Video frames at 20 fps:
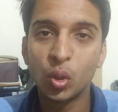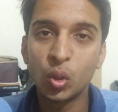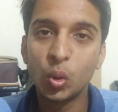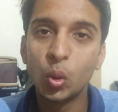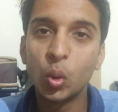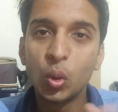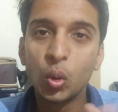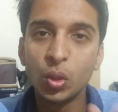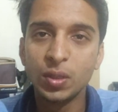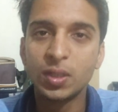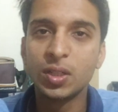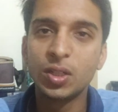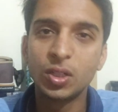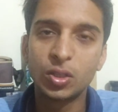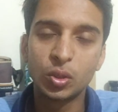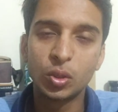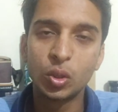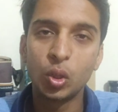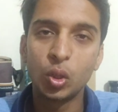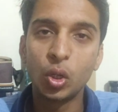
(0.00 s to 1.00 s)
own
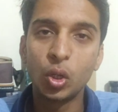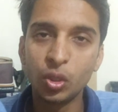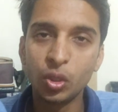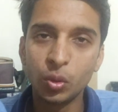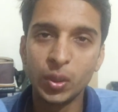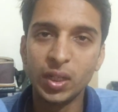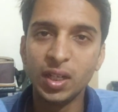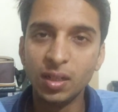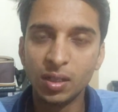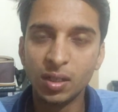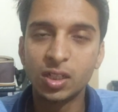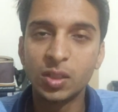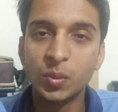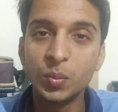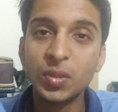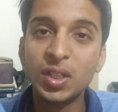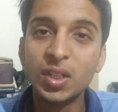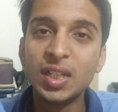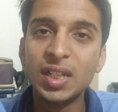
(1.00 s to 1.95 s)
control on your income